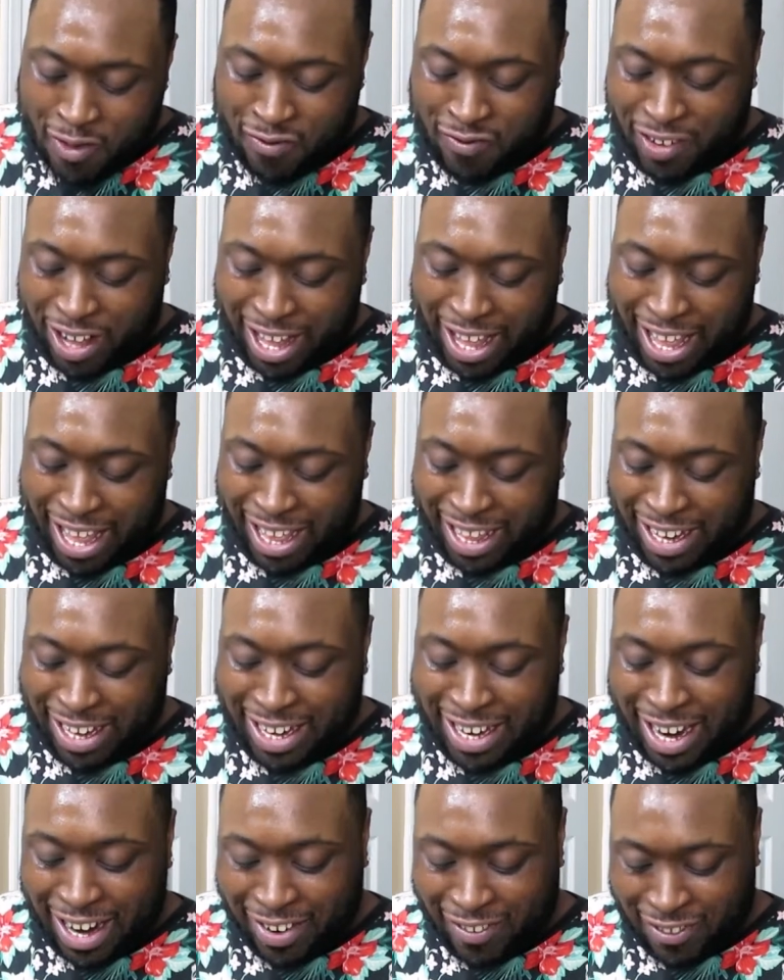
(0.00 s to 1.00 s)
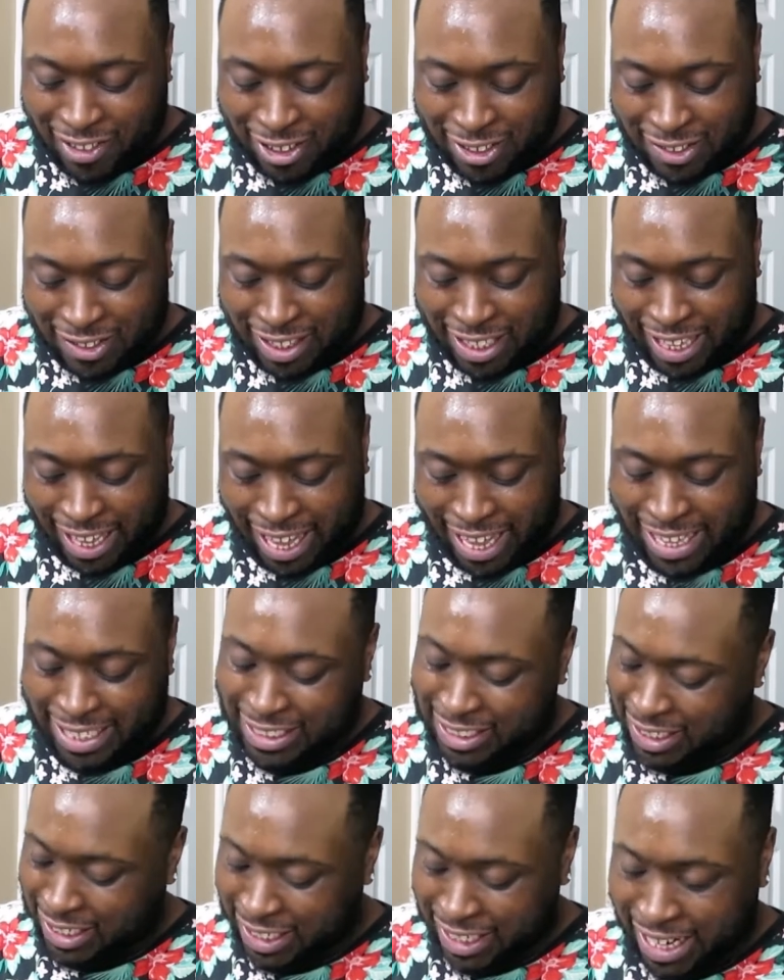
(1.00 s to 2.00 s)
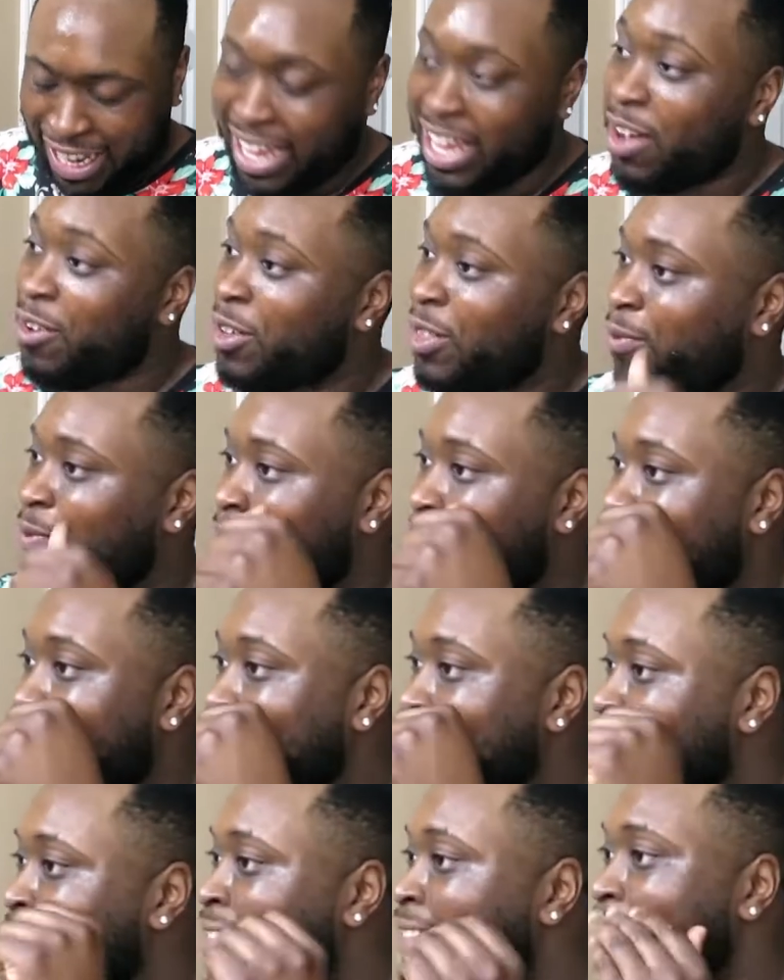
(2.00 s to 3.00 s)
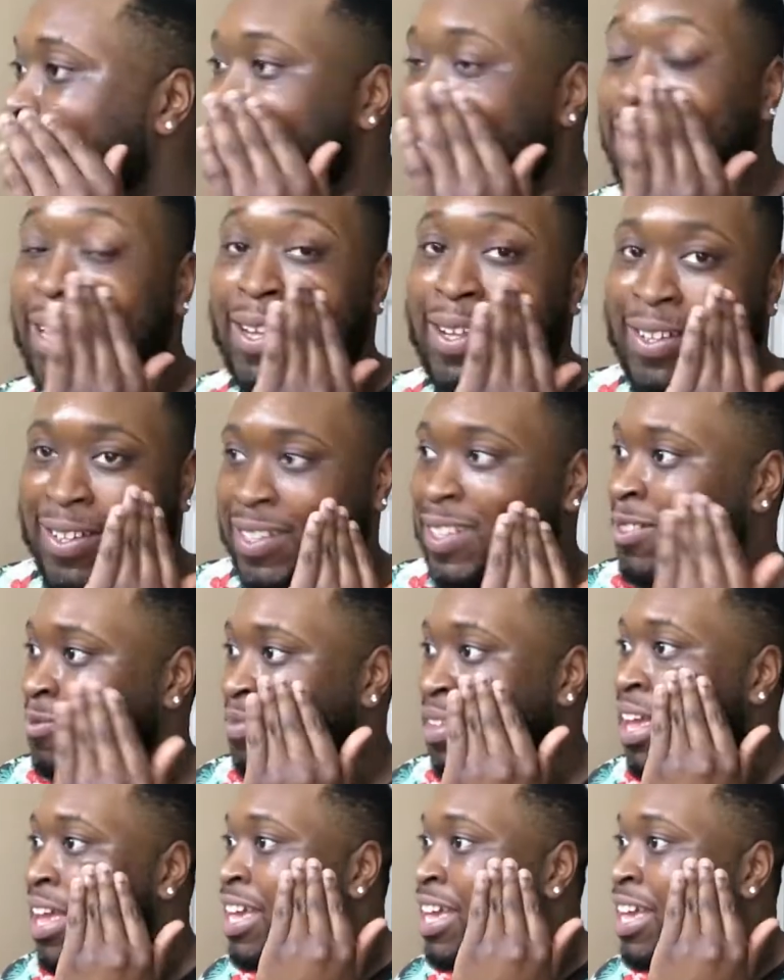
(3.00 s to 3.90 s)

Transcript: but none of those are the case. Couldn't hang out with friends, single.